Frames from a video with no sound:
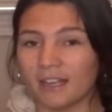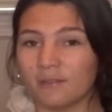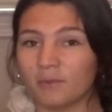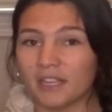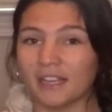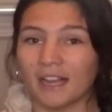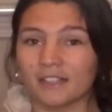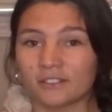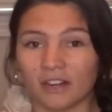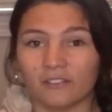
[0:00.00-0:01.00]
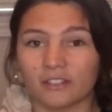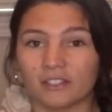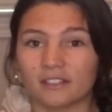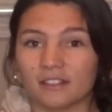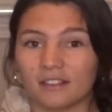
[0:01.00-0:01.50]
And we as
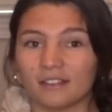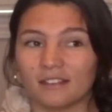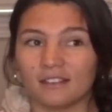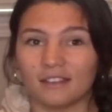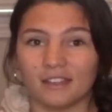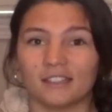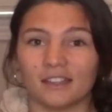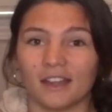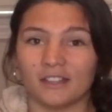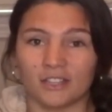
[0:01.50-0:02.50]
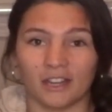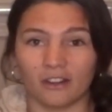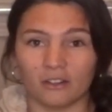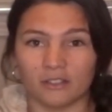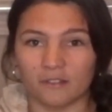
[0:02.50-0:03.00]
travelers need to educate
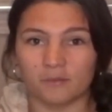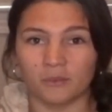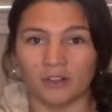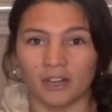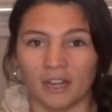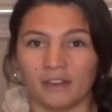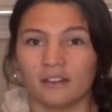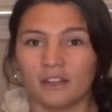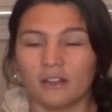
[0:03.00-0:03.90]
ourselves more and